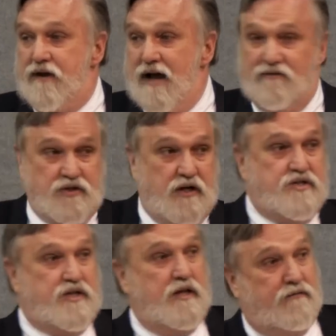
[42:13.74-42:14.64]
The devil's going
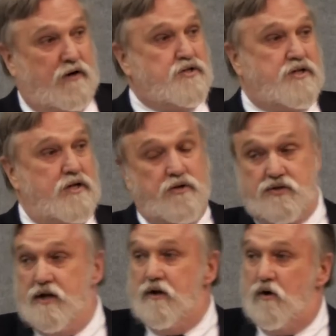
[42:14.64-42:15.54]
to sing the verse, and you
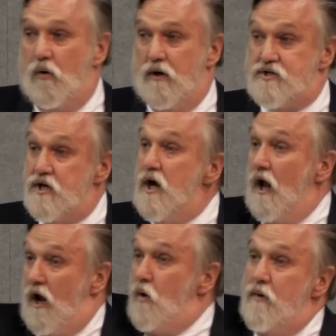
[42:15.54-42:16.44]
sing the chorus
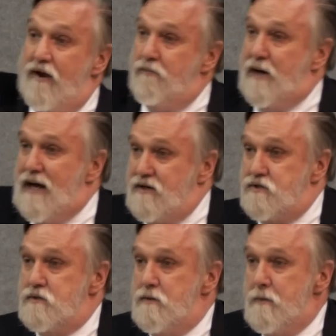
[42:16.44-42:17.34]
along with everybody
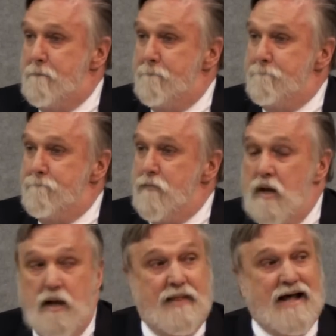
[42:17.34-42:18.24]
else.
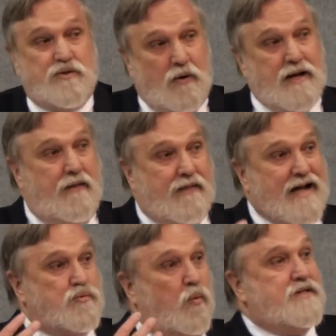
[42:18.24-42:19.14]
That's what,
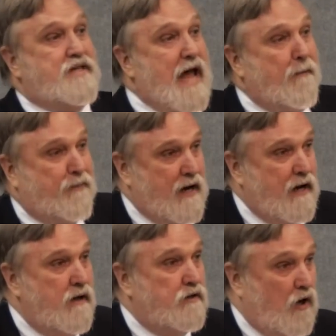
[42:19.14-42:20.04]
that's what's
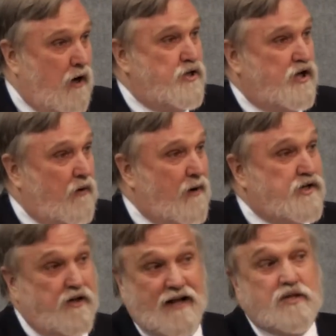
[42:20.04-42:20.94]
happening to our
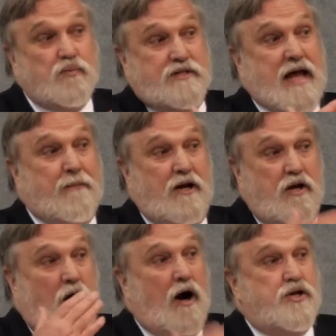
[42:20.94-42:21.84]
generation. That's what's
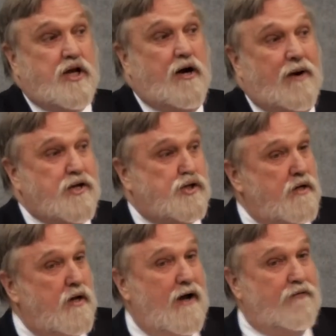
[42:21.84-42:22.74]
happening to our
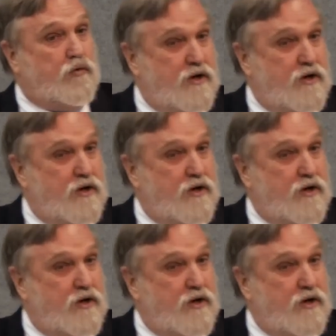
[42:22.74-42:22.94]
generation of